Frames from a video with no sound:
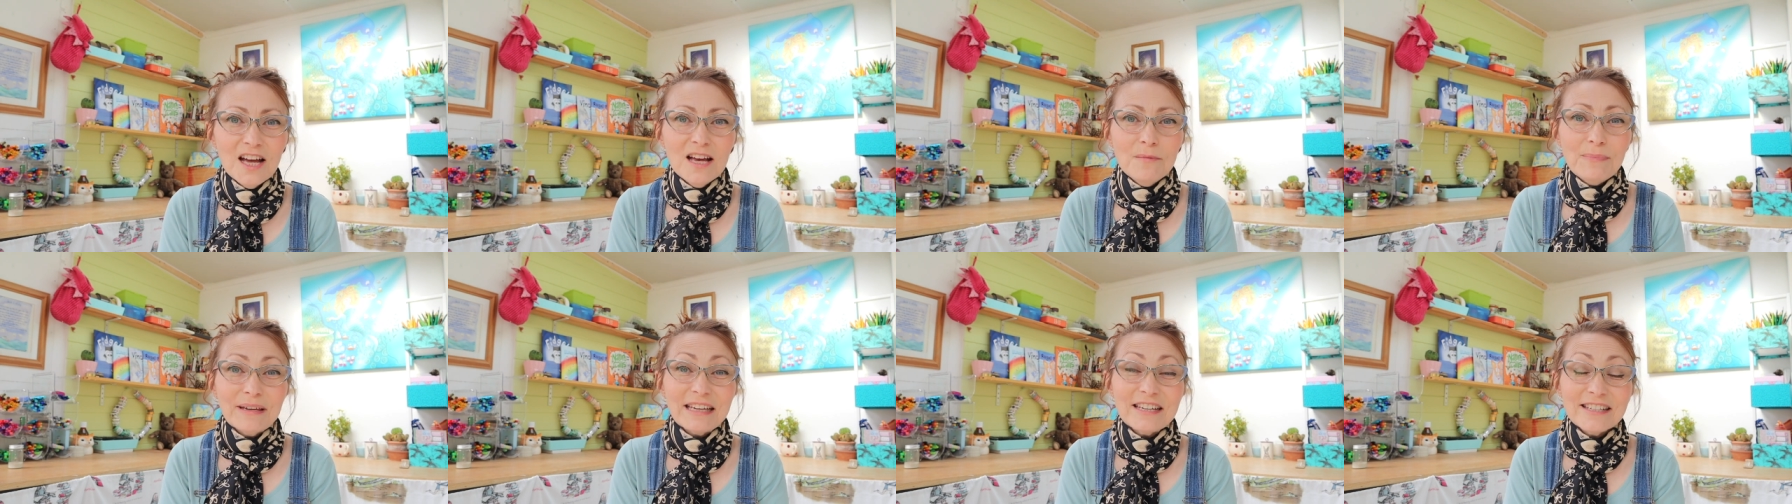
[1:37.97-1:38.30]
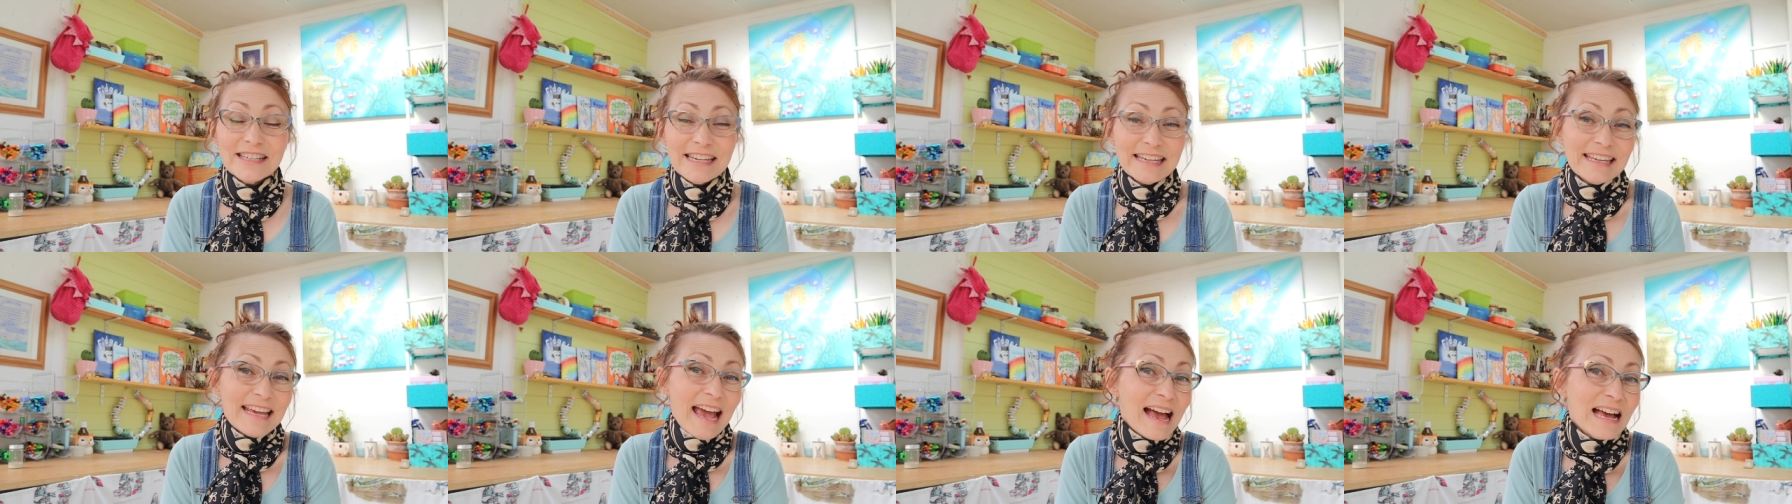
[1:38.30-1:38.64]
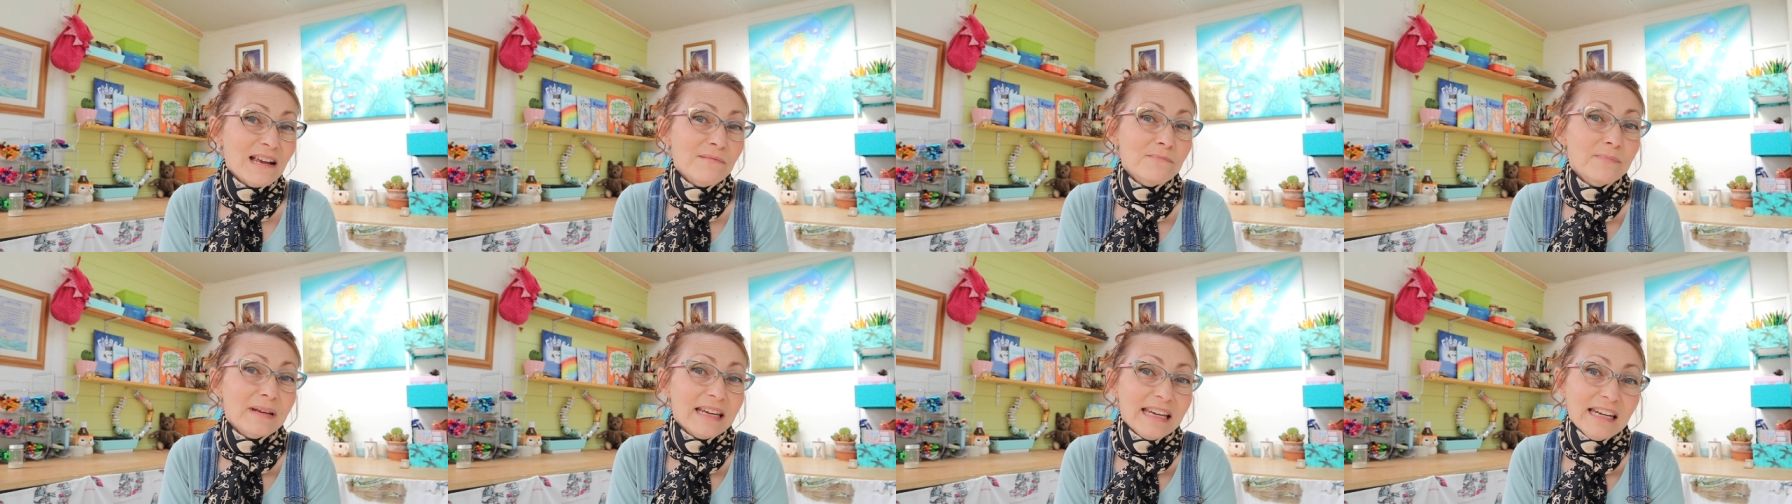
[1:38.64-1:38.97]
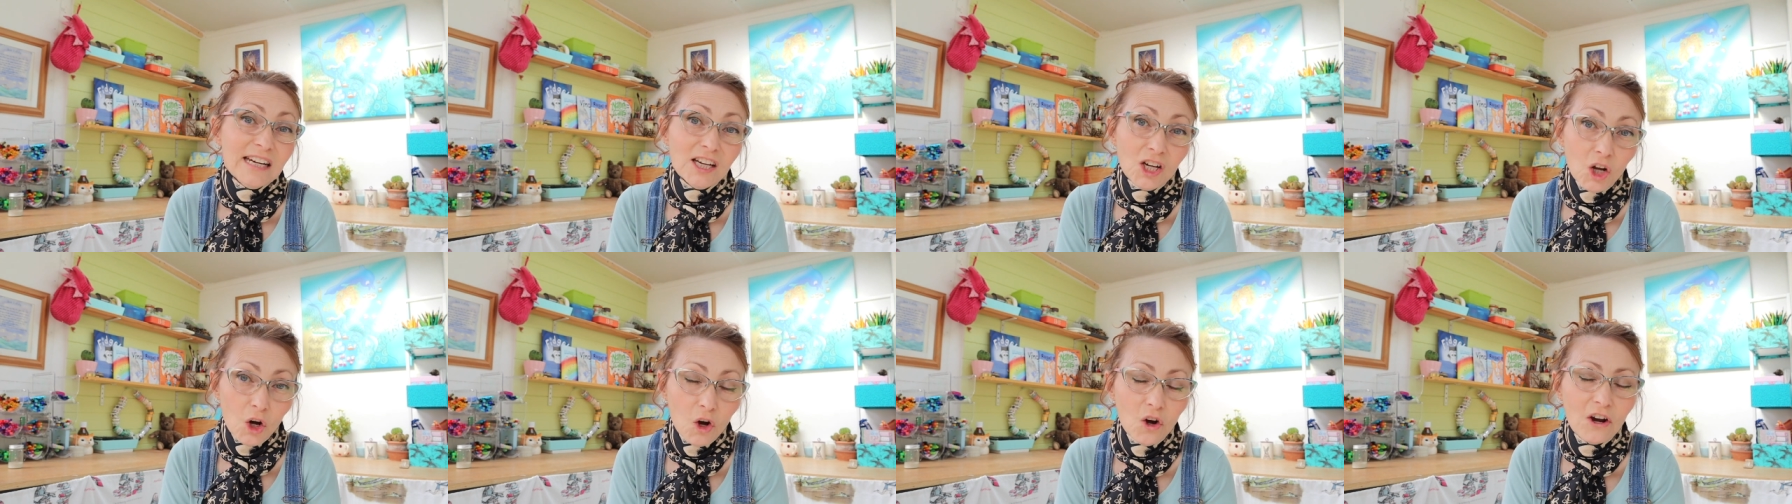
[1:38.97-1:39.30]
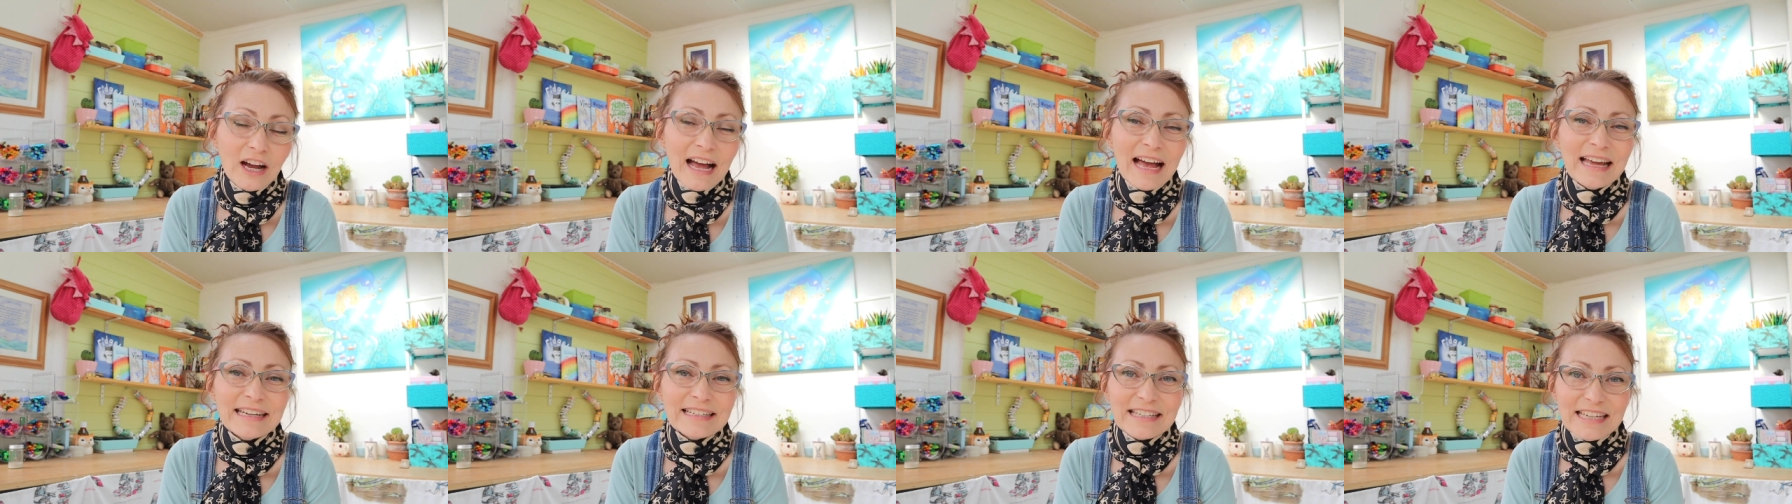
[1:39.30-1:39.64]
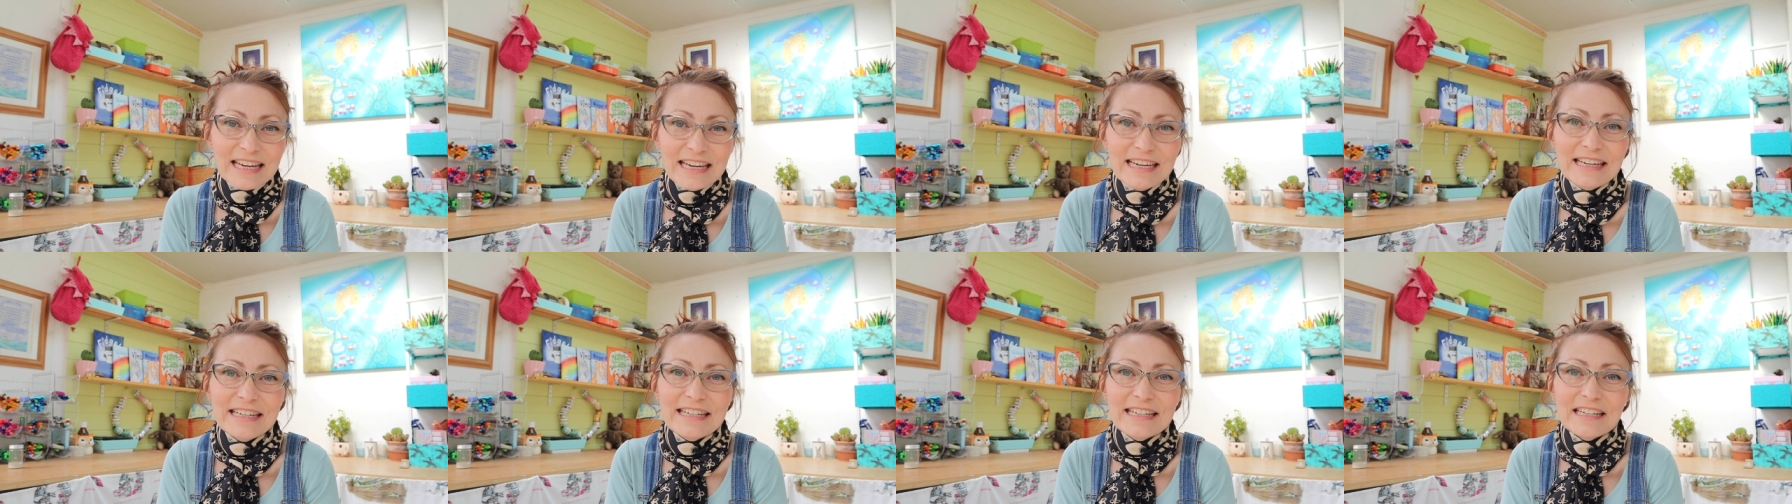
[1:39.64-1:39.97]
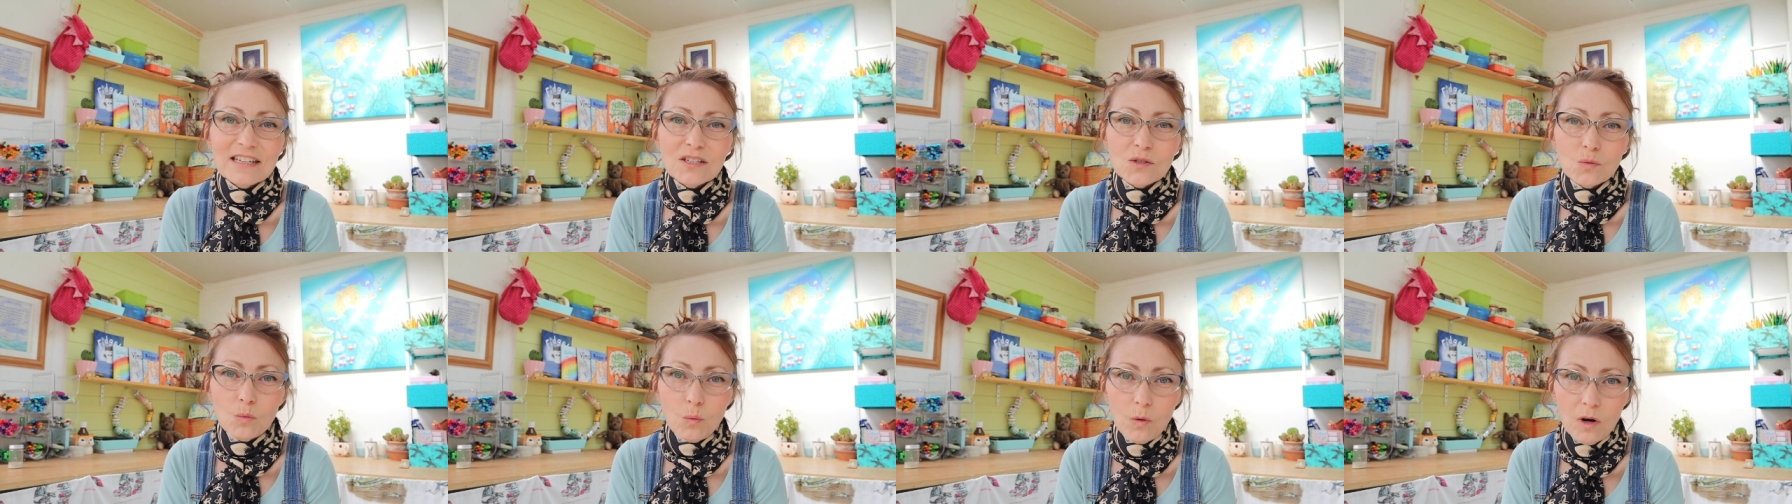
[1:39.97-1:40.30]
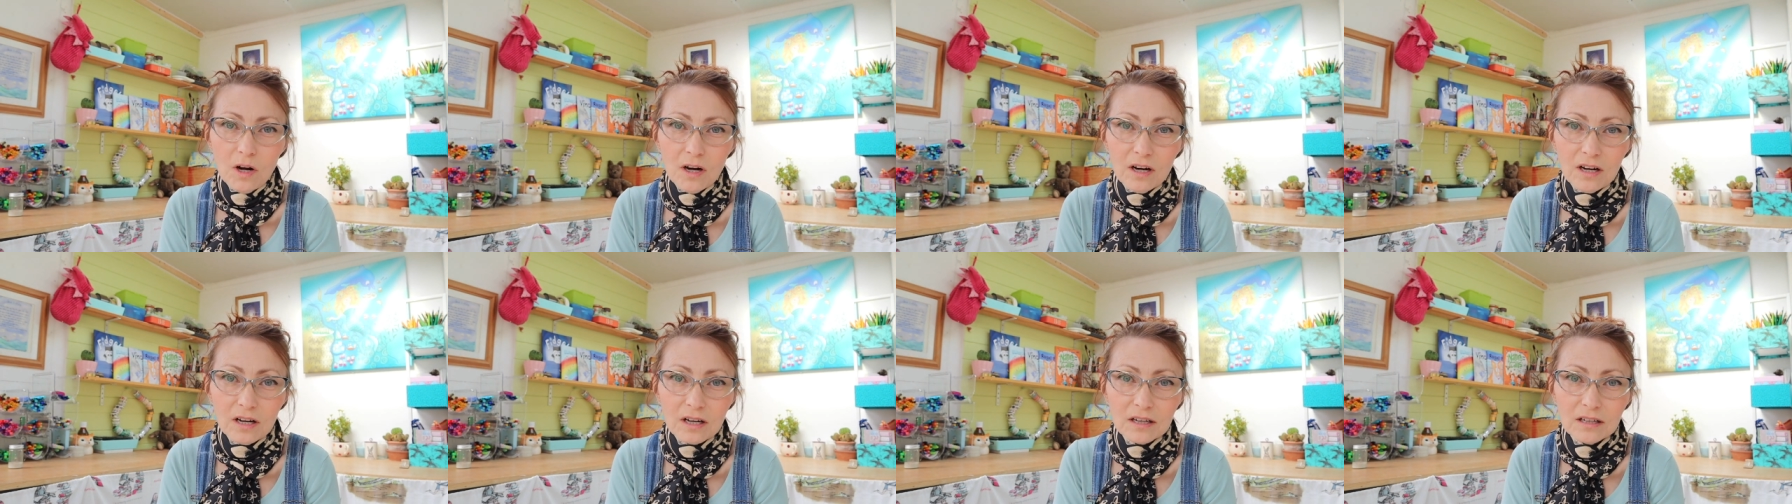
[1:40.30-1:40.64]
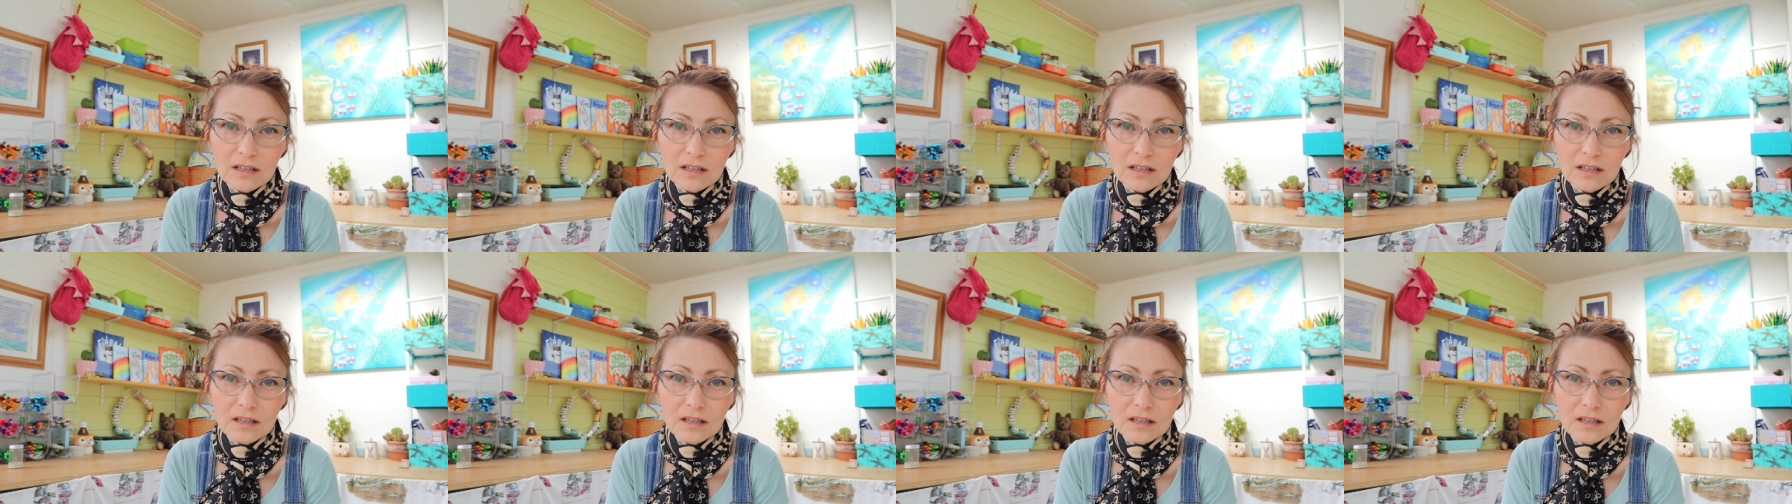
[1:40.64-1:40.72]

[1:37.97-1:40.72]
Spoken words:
because it can be long and tedious work.